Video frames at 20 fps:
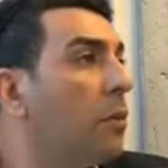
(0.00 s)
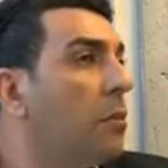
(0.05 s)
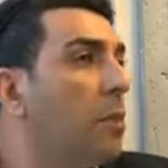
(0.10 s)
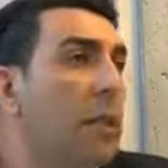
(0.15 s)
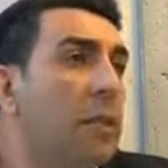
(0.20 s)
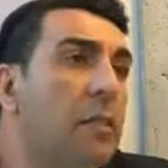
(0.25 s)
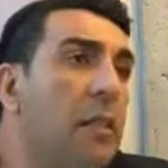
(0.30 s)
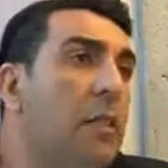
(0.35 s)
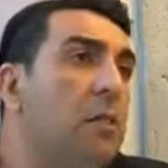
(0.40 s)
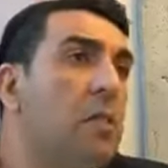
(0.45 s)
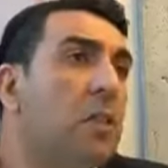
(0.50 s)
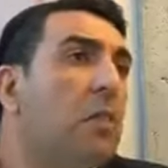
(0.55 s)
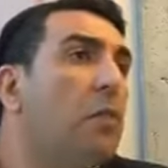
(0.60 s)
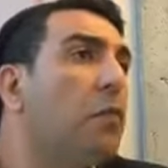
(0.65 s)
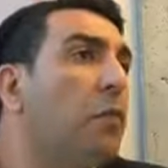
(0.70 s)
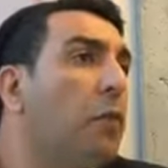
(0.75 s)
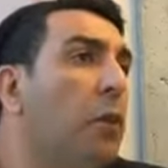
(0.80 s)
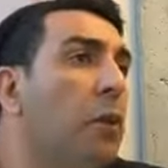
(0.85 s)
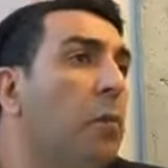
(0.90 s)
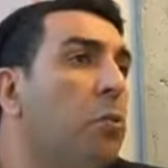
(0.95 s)
That sounds like a
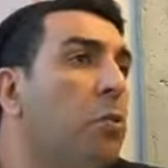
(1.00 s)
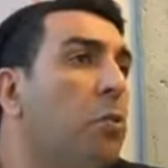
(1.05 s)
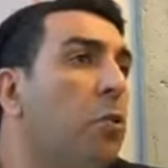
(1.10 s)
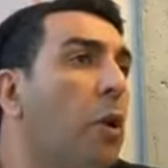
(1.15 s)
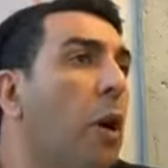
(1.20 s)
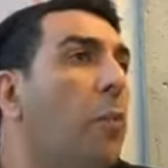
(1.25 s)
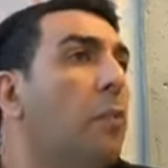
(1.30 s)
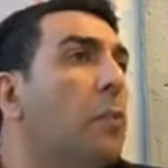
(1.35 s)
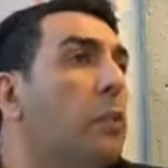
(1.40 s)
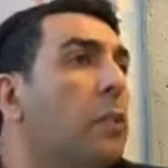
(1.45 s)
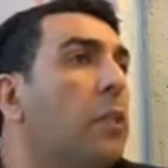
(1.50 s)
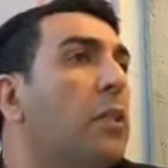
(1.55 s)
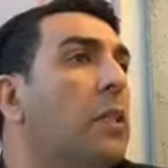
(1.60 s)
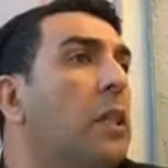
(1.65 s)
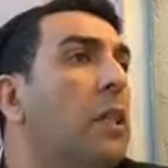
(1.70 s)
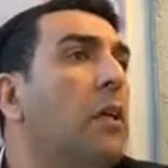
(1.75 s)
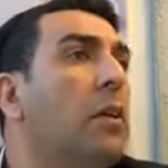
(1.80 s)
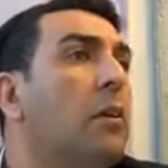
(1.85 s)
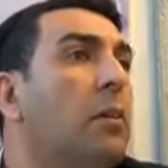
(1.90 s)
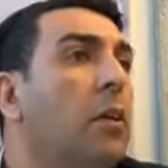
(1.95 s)
freedom story up until
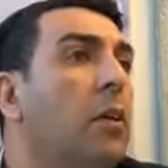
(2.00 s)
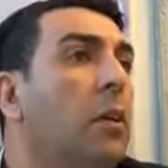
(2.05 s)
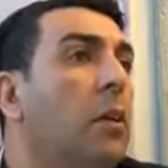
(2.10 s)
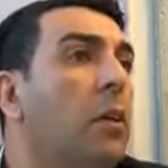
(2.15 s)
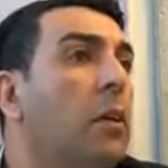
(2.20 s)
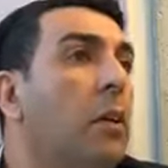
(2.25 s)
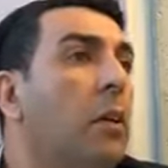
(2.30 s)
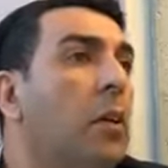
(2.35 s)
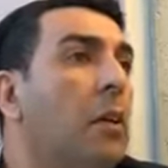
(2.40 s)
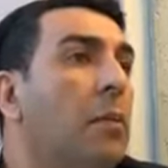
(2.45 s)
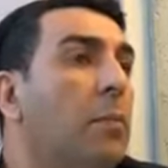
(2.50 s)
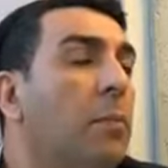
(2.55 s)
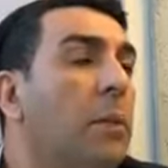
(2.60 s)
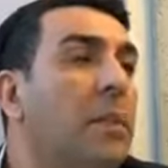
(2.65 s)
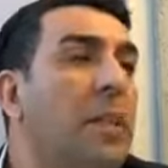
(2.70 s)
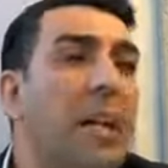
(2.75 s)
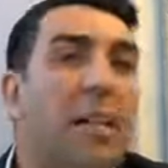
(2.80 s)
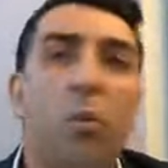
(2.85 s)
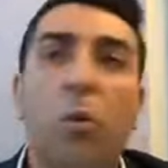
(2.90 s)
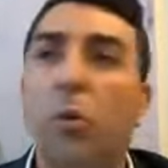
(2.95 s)
here. But
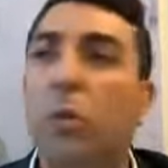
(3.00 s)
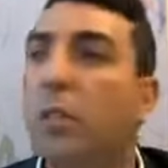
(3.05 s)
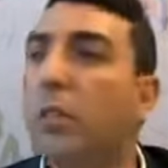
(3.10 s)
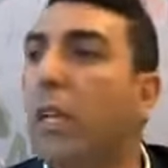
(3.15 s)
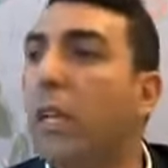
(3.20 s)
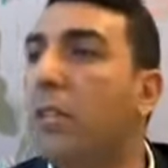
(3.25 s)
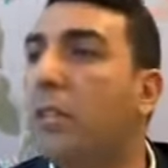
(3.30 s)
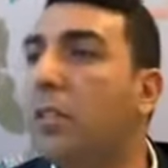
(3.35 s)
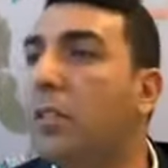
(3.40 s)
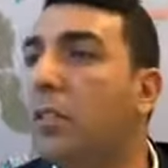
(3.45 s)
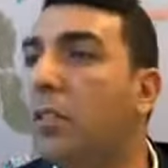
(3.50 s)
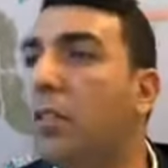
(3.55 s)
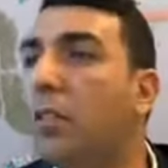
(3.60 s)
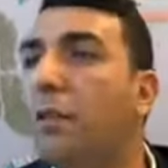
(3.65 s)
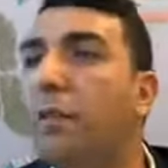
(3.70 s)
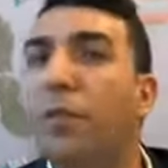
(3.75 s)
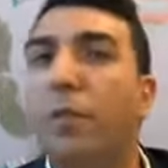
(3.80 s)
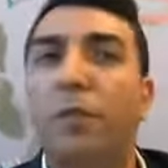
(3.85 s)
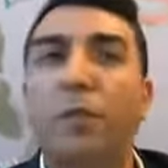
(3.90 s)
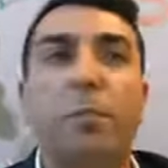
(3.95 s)
that only takes us to the
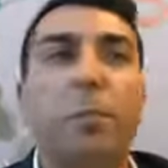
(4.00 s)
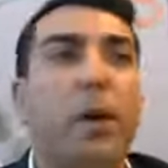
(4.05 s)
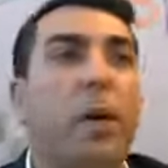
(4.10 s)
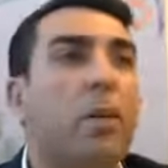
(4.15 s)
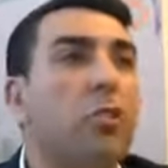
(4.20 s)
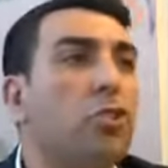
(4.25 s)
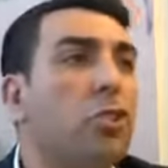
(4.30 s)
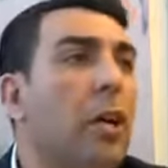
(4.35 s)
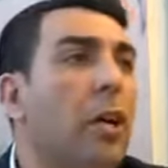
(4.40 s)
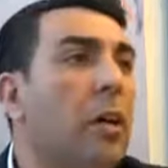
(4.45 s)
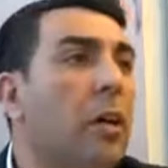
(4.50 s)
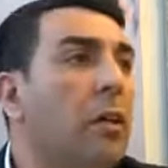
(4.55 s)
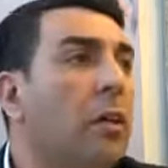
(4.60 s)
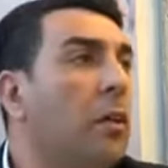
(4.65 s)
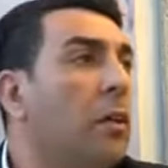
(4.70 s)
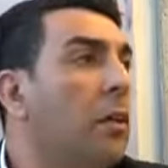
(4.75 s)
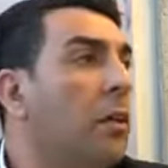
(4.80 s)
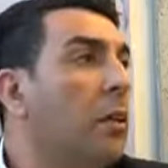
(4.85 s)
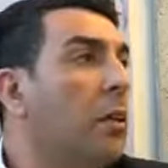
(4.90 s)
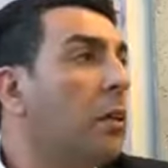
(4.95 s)
fifth parasha.
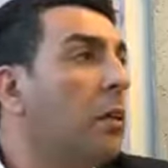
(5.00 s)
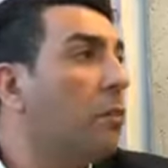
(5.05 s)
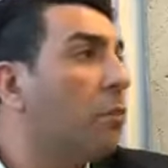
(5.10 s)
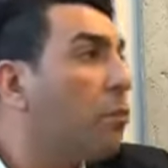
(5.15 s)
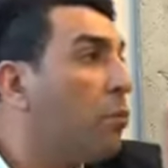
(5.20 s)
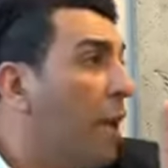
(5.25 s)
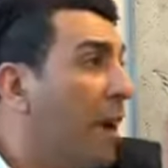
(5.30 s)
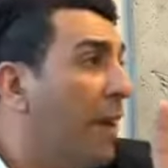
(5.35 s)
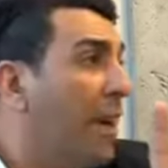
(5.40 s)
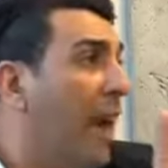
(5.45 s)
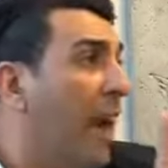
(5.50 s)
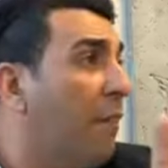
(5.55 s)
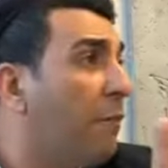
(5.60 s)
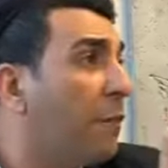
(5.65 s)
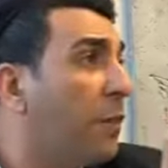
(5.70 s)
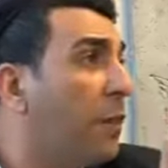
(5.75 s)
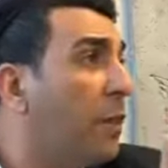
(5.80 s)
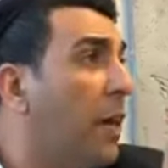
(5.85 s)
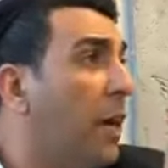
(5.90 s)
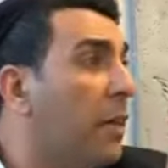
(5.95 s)
Right
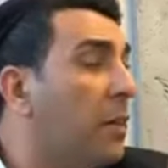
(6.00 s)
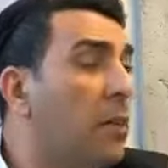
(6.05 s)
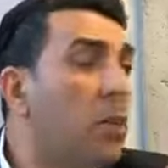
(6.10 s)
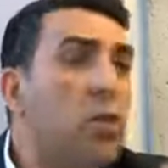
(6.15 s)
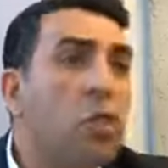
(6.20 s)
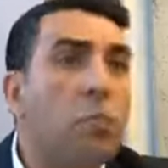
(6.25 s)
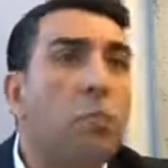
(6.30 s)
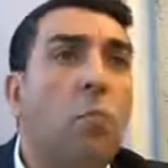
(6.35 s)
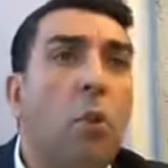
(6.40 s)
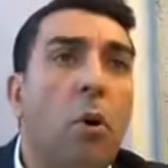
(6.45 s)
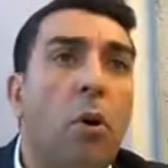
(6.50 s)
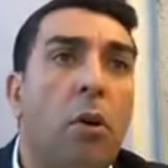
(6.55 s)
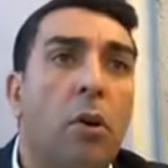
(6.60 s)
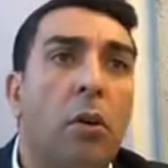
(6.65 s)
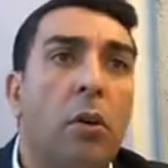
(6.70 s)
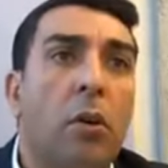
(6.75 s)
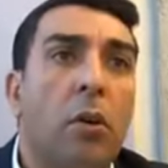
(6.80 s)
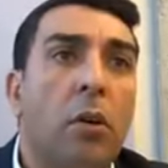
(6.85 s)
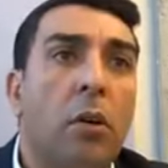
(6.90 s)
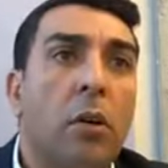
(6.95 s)
after that, there's more.